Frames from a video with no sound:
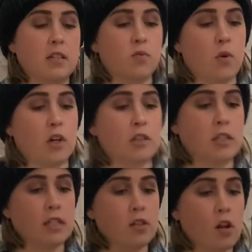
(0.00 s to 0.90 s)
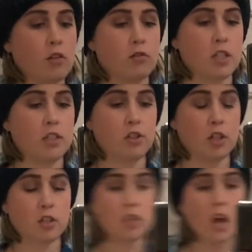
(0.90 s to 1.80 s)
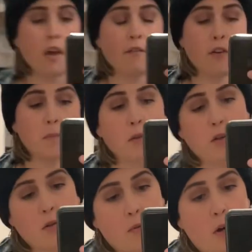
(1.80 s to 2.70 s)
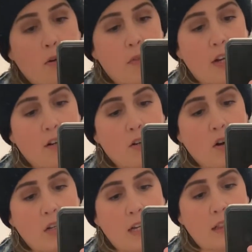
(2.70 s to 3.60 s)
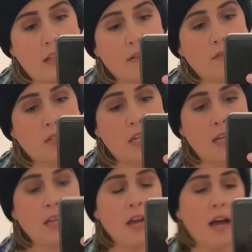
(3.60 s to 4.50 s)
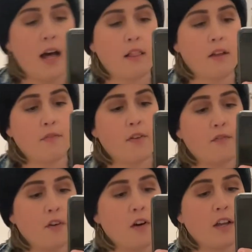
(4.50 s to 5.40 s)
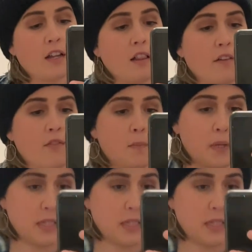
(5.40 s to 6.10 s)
were $10 t-shirts from LuLaRoe. They are called a Live Tee. I love the font. I love the peace